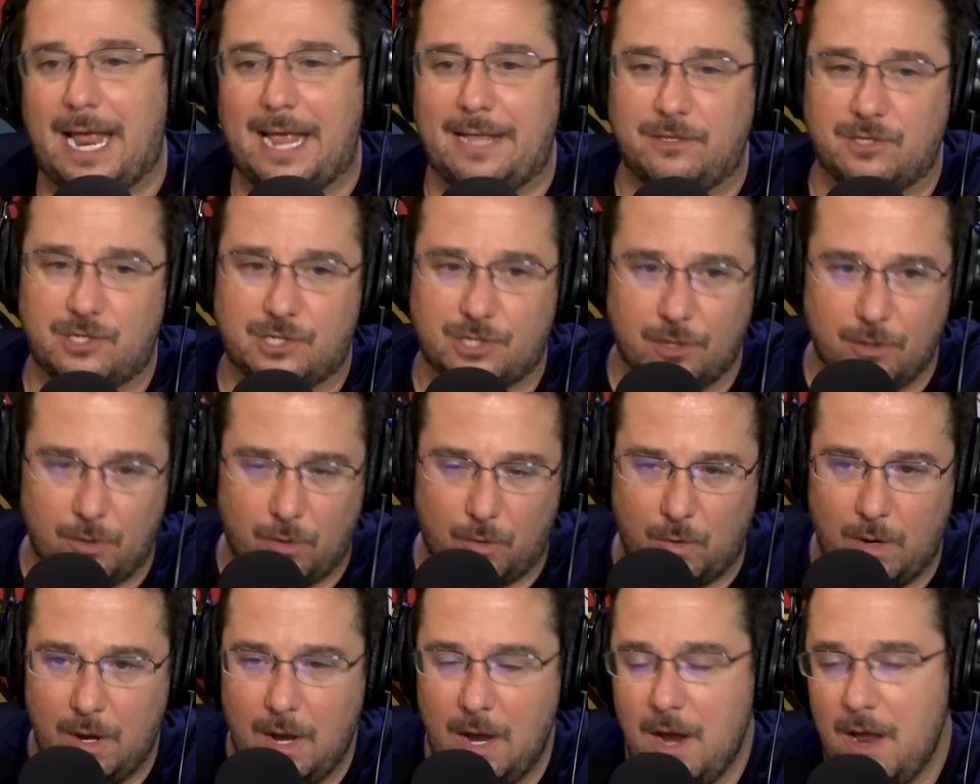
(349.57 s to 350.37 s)
And
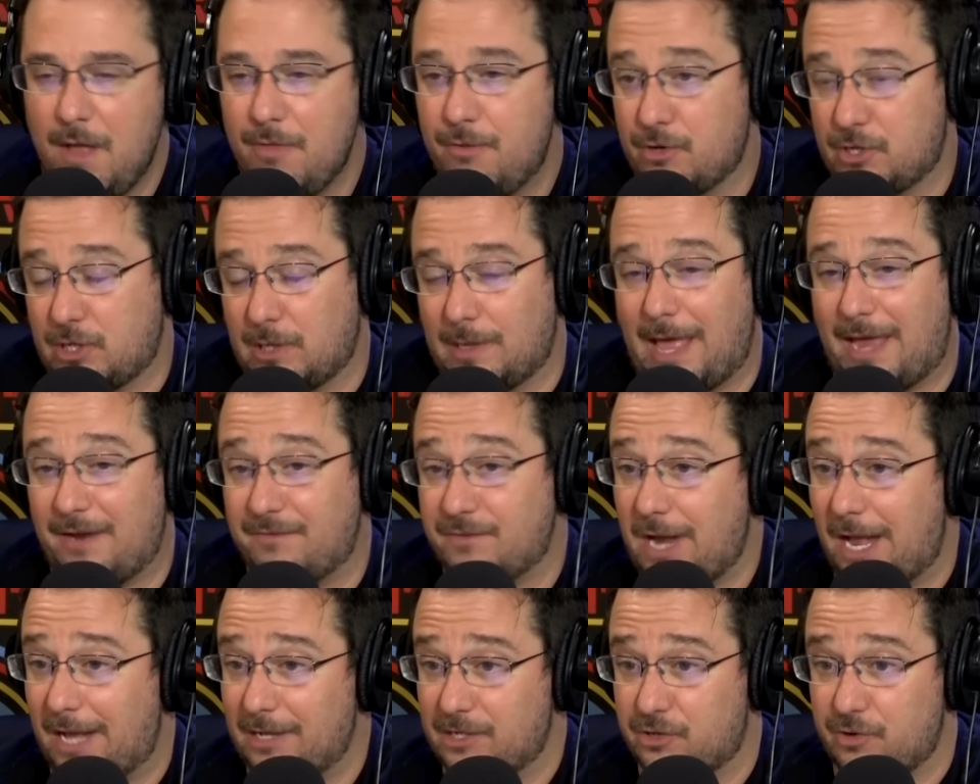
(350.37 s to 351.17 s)
so there's a lot
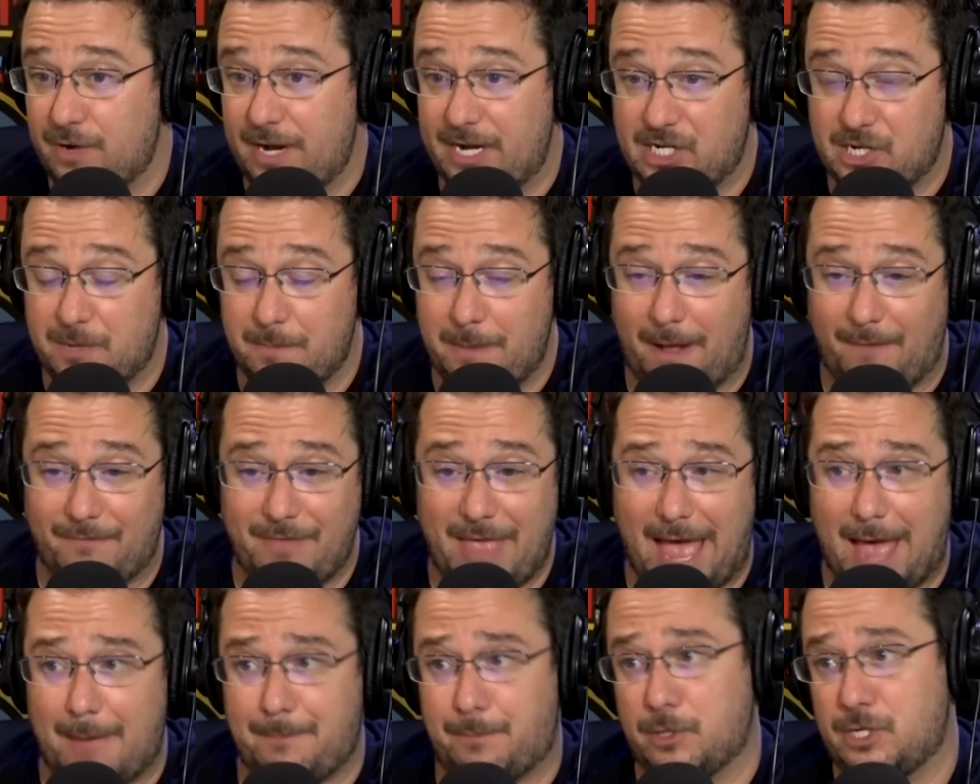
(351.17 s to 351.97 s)
of consternation about
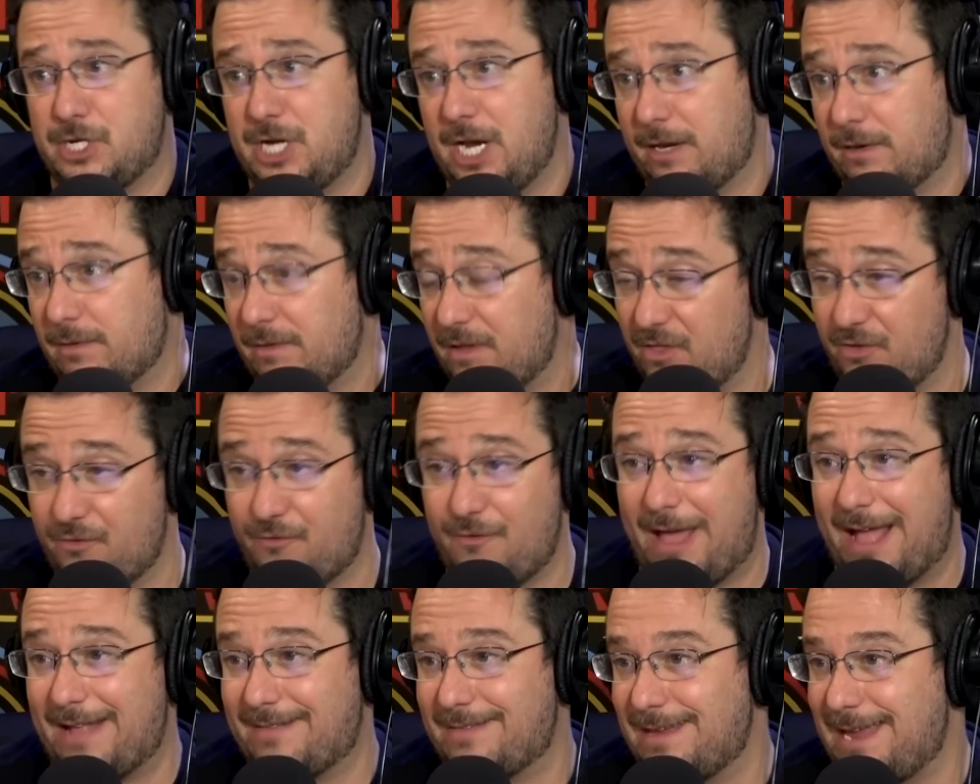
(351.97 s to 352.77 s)
that, particularly the
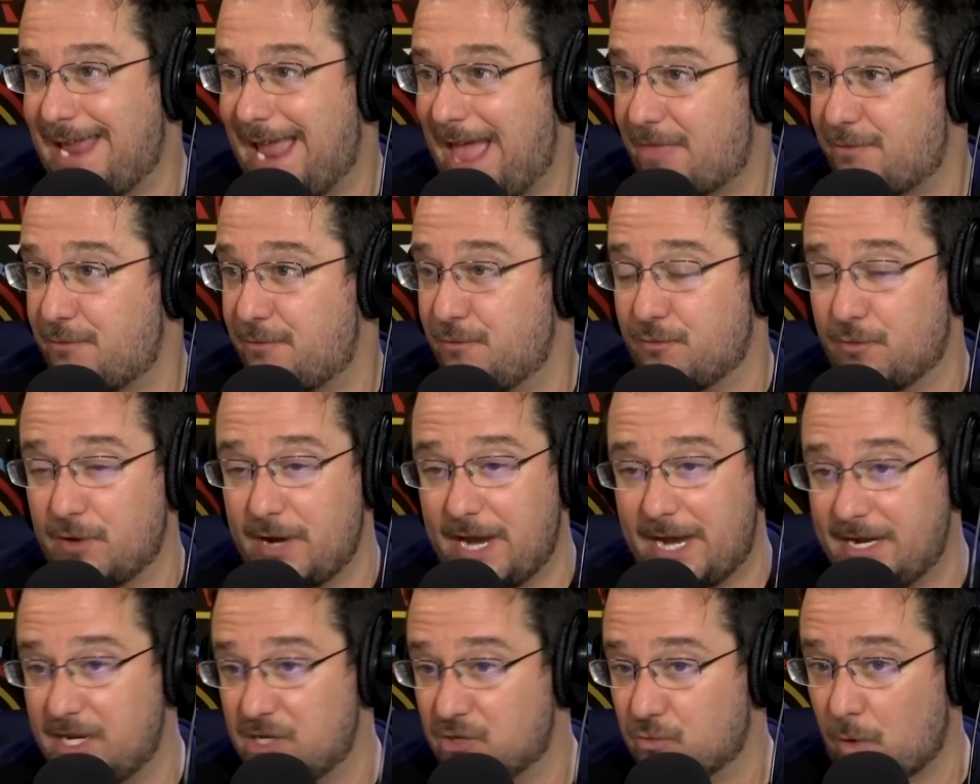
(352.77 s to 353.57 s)
fact that Catherine
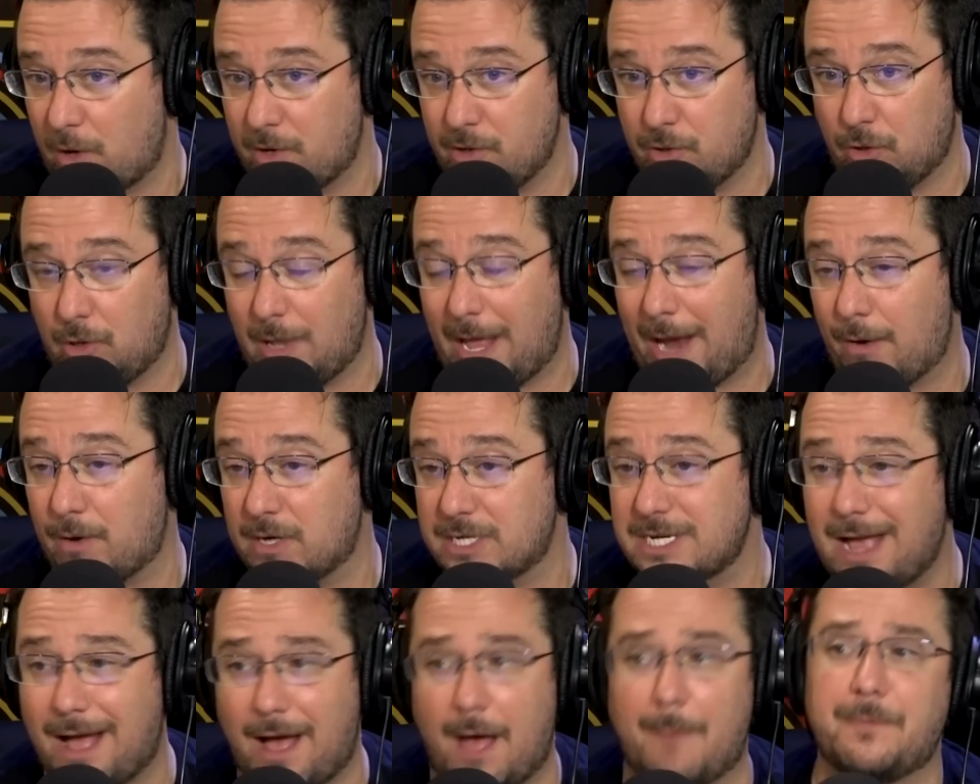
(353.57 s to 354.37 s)
Fernandez Rundle, our
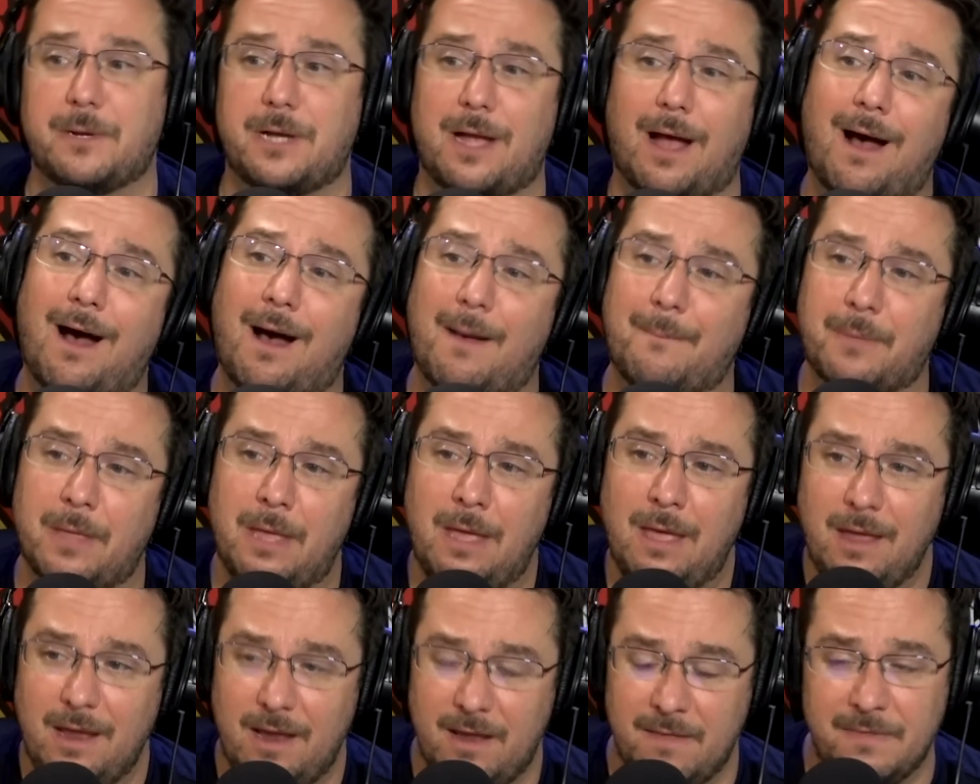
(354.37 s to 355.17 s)
top cop
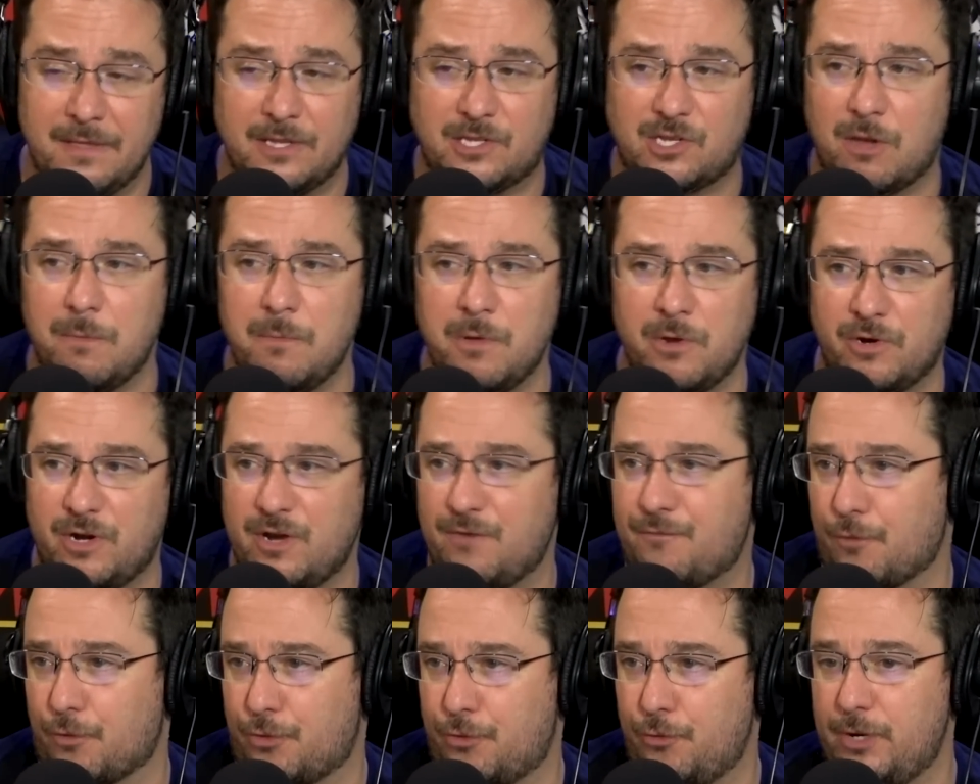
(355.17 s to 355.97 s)
in this community
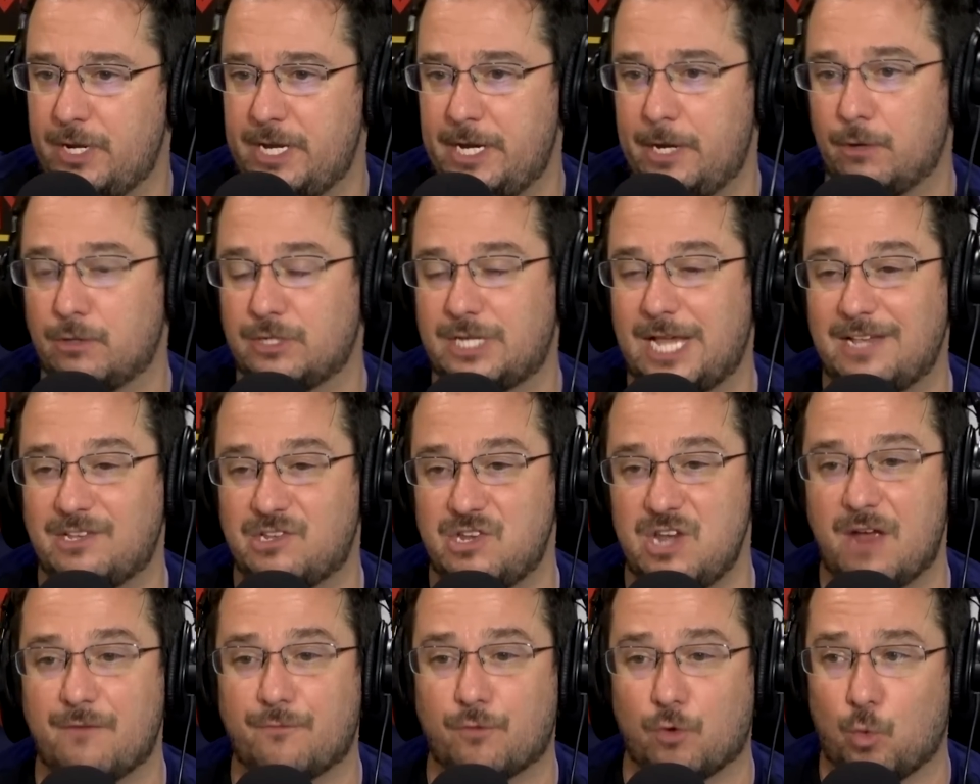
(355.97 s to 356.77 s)
for 30 years,
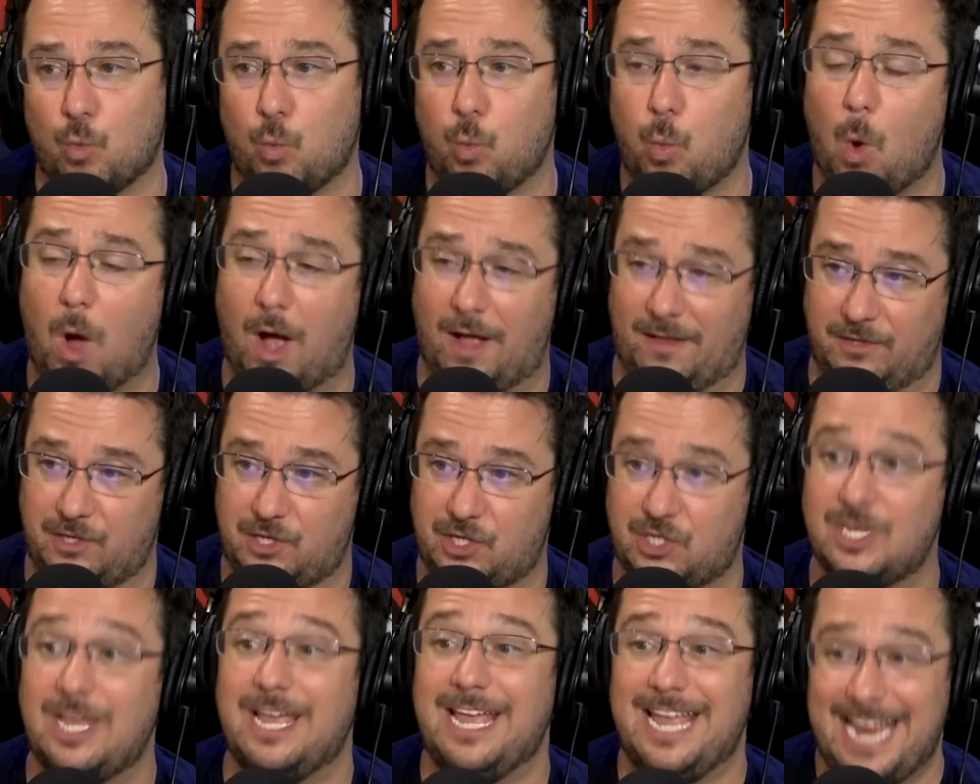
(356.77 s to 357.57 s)
has never
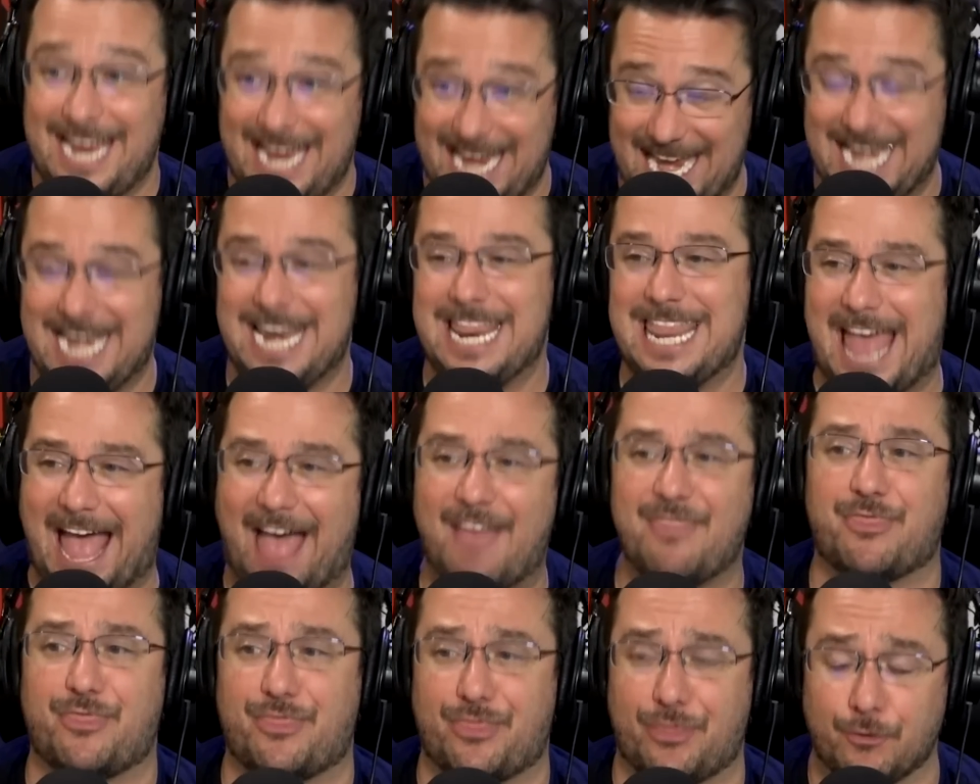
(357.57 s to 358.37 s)
once in
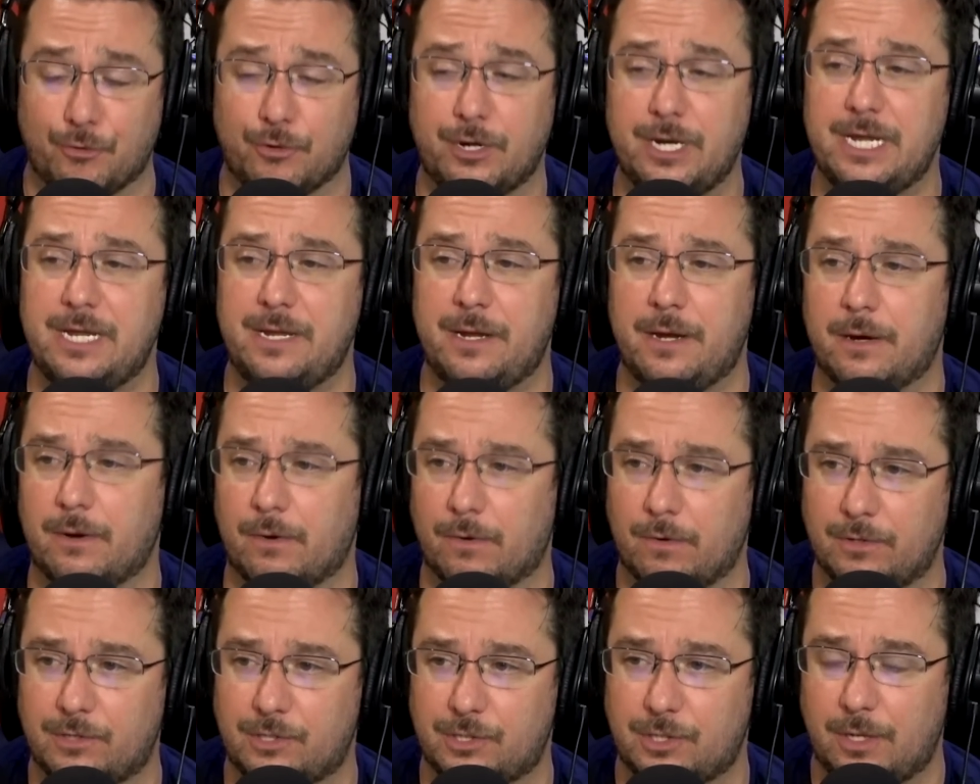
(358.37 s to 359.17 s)
that 30
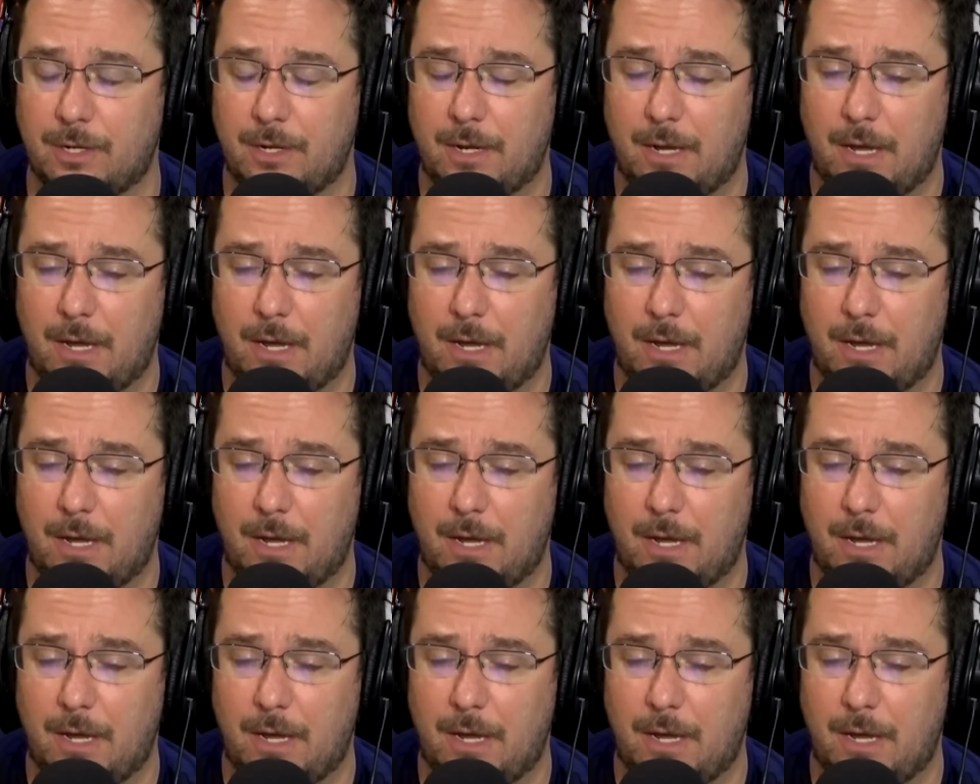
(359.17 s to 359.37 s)
years